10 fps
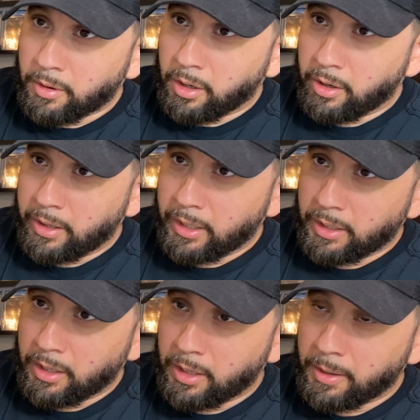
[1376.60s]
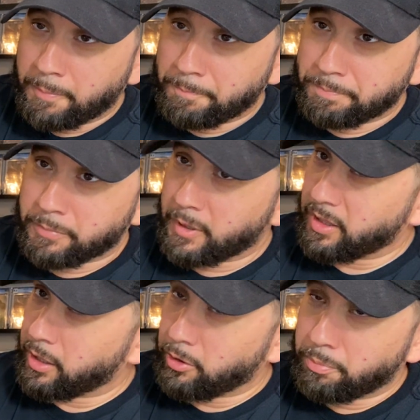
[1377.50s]
All right,
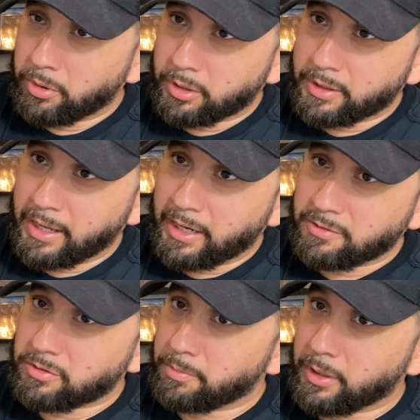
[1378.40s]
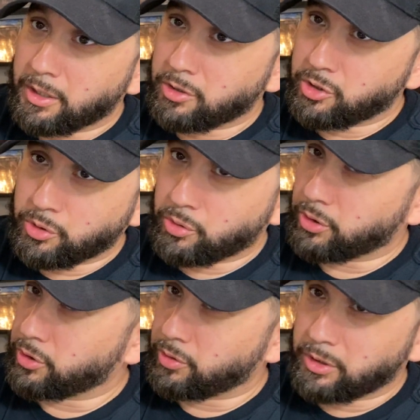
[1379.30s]
another book that I've submitted 2 or
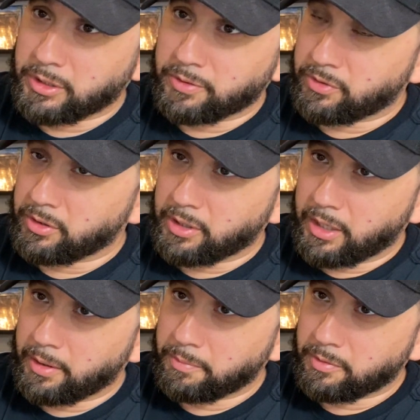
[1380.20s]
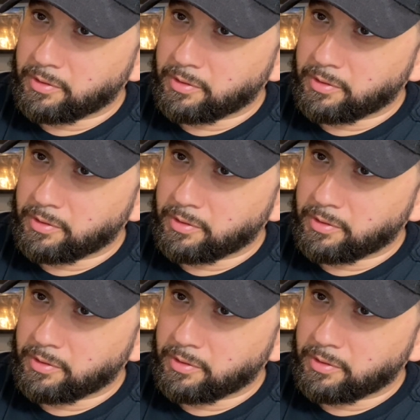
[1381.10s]
3 different times.